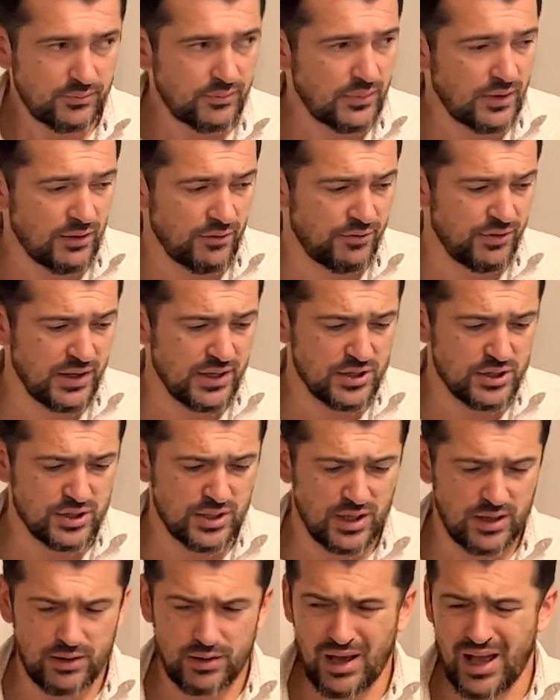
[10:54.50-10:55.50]
furniture.
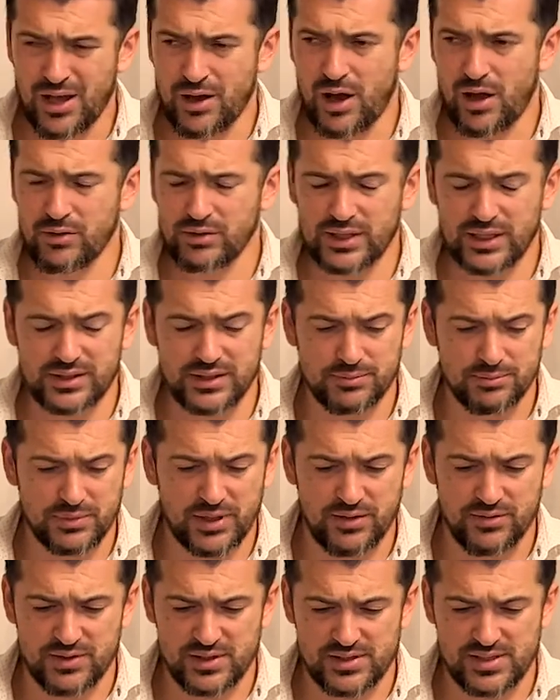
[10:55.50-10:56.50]
I will not
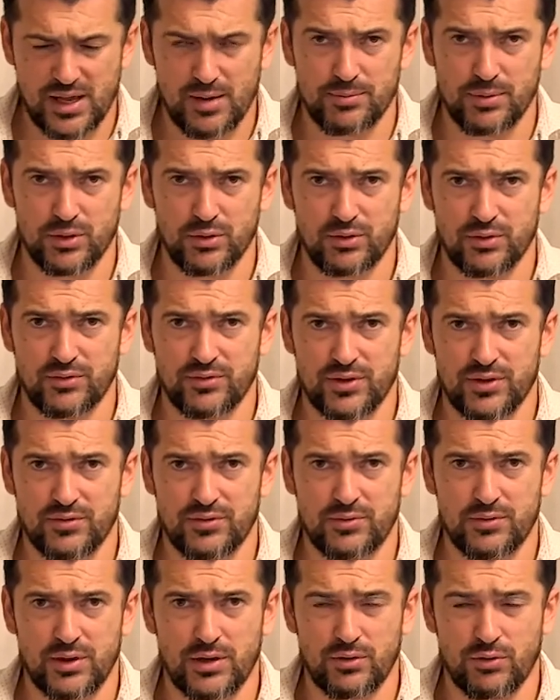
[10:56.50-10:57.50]
give example of
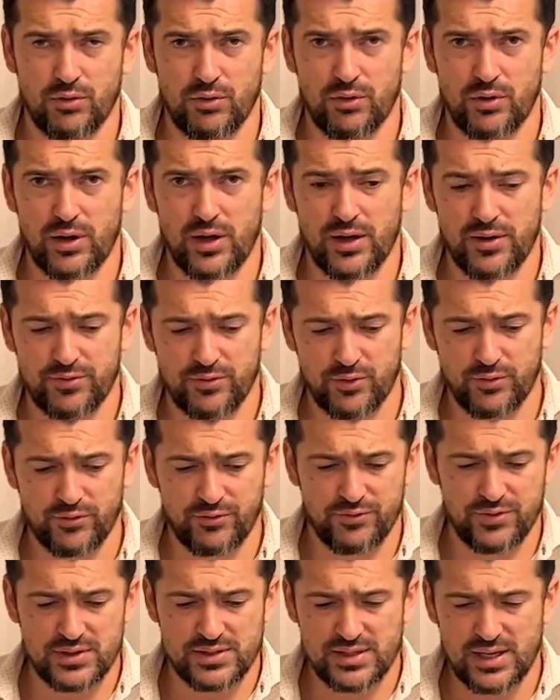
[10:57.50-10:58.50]
every of
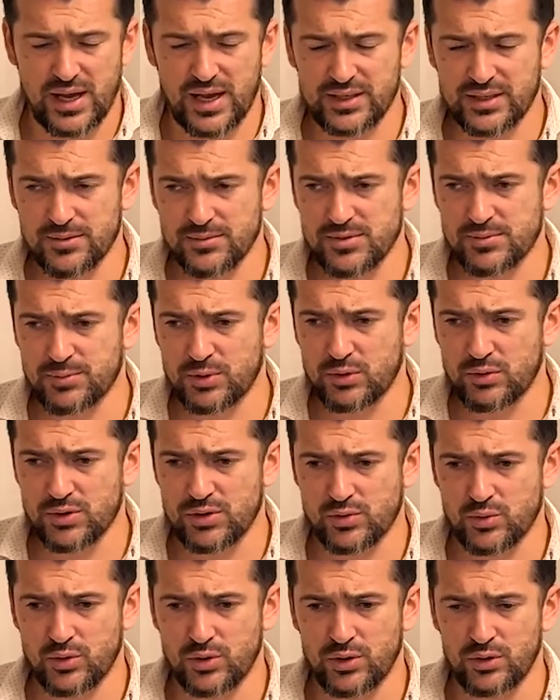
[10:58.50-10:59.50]
these items because
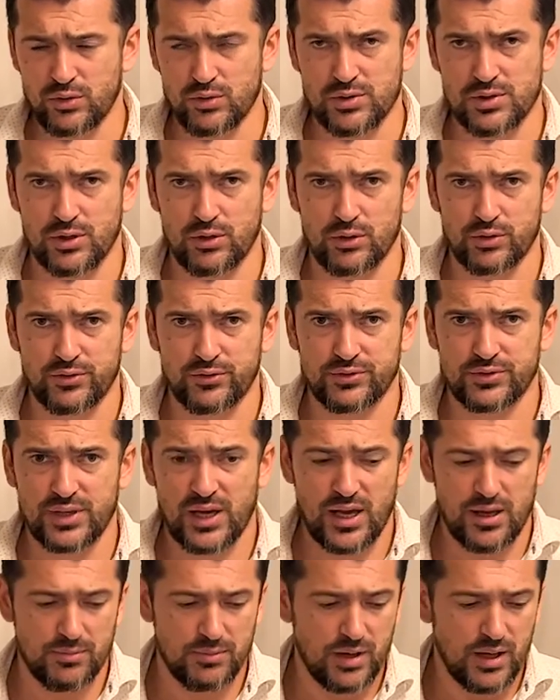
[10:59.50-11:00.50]
we will lose a lot of
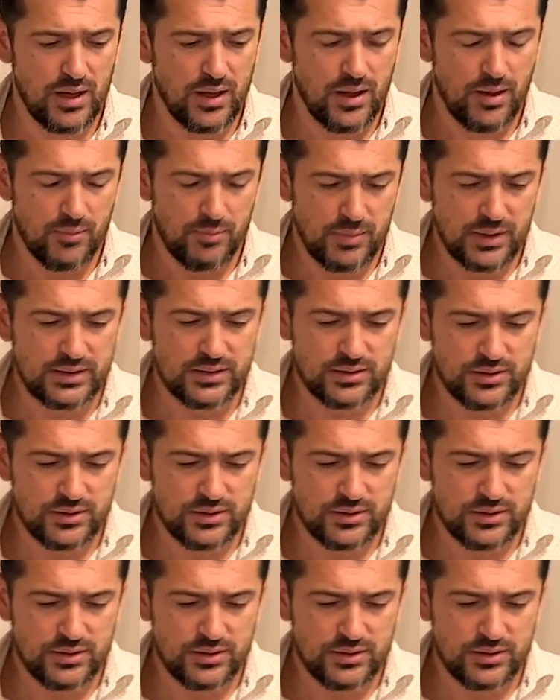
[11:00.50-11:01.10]
time. But